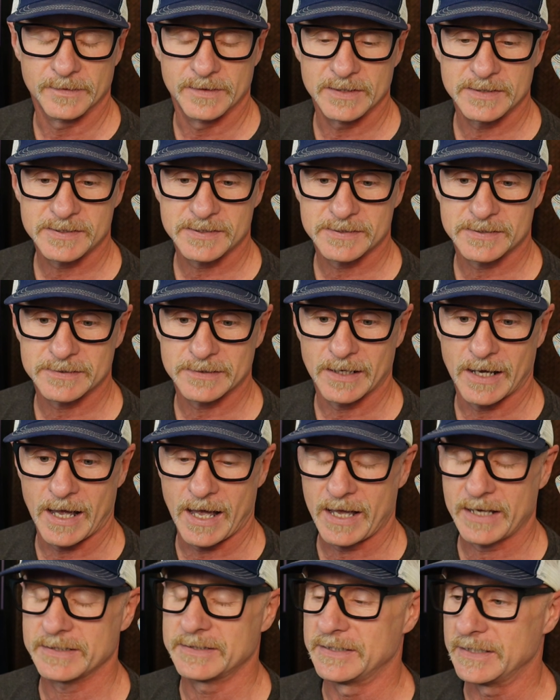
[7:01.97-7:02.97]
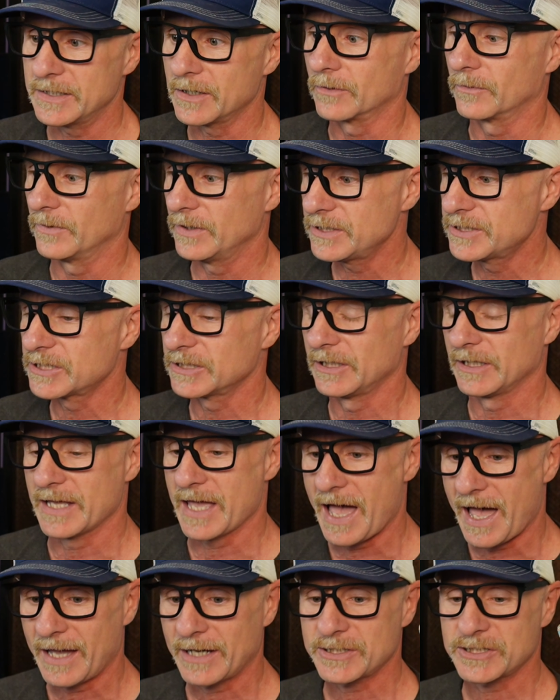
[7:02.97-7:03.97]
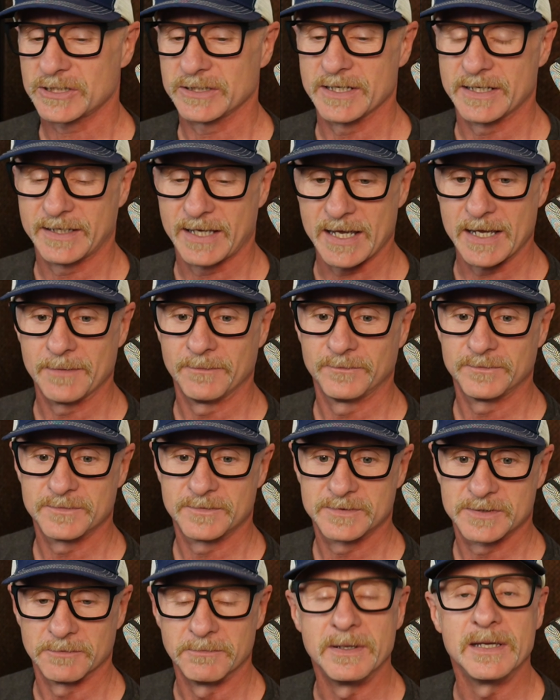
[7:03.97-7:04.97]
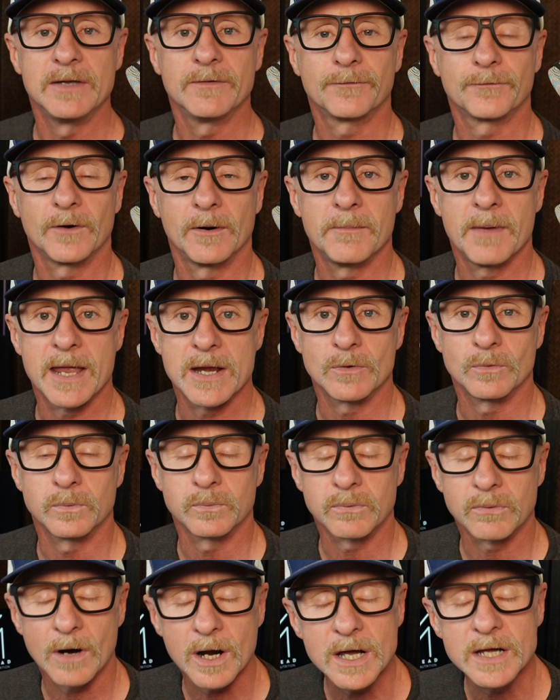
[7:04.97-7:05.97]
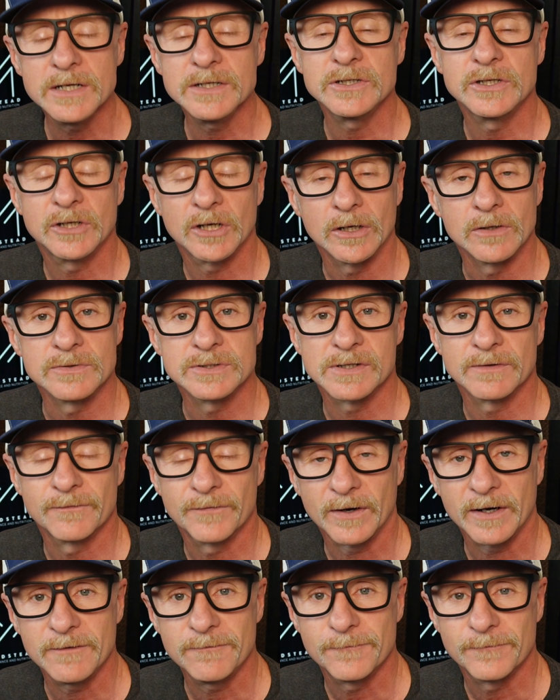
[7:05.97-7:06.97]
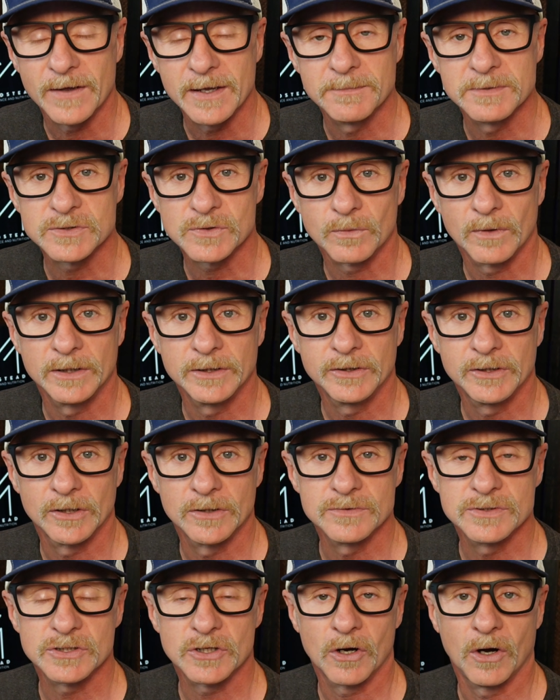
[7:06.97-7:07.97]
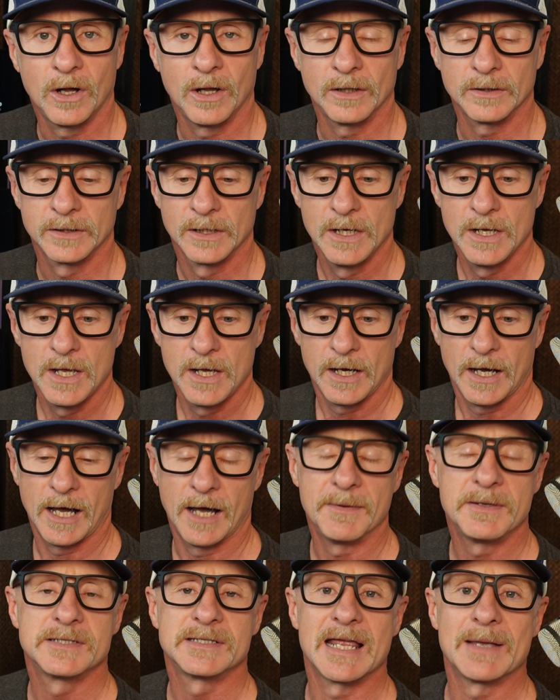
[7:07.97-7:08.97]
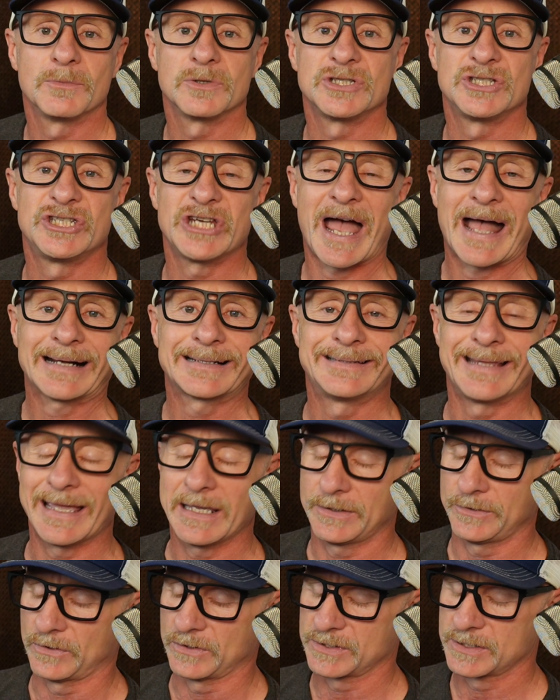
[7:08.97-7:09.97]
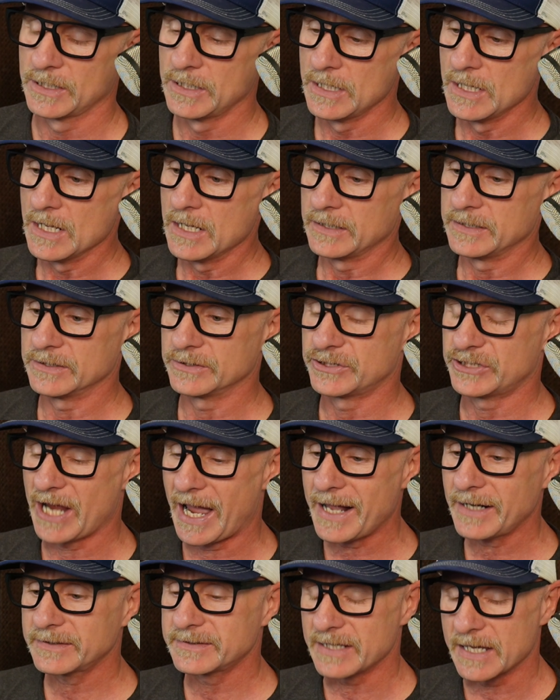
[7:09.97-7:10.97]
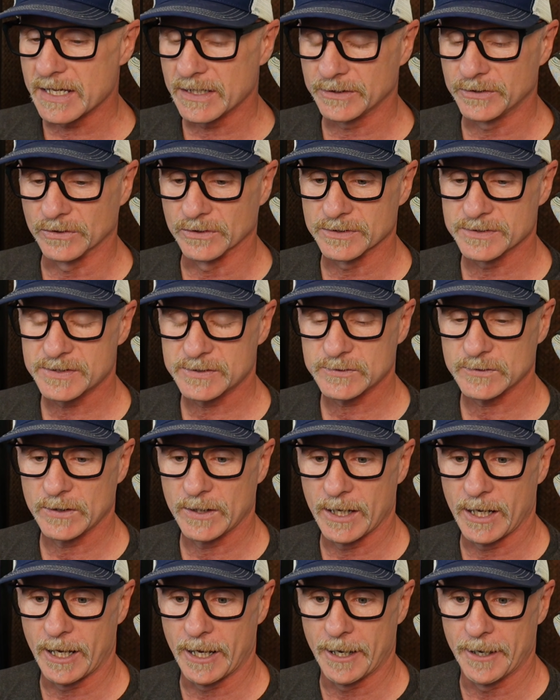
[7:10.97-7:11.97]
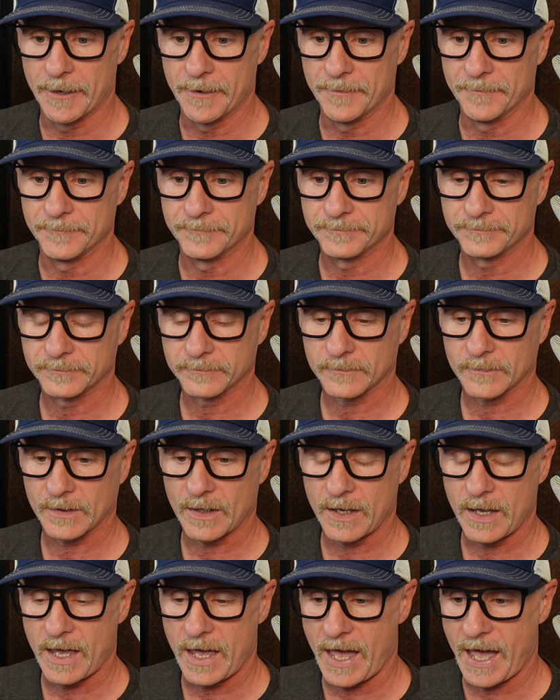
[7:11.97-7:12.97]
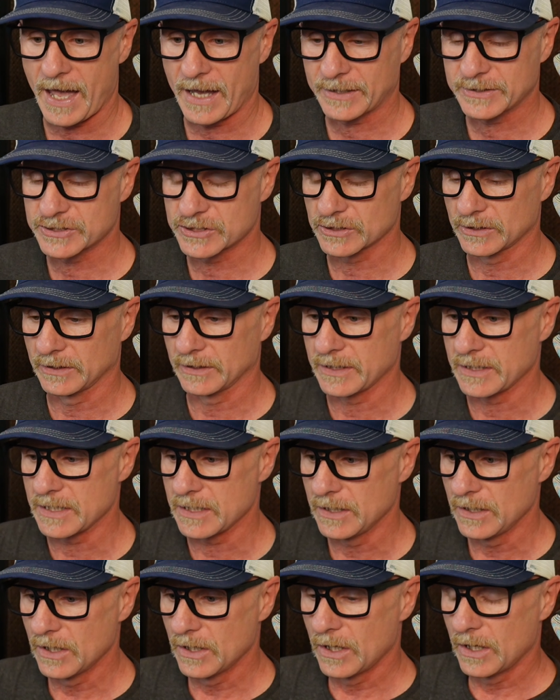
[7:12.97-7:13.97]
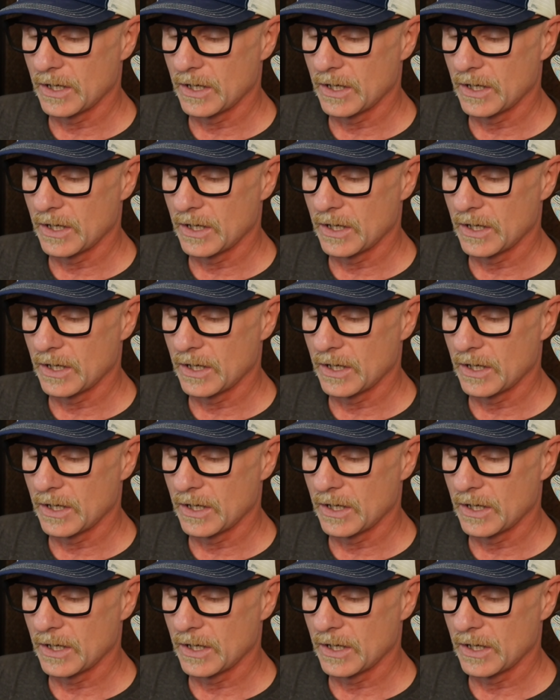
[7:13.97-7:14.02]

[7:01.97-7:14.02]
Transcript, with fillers: this idea originally actually came to me from a run coach, a very famous run coach called, uh, his name was Jack Daniels. Jack Daniels um, actually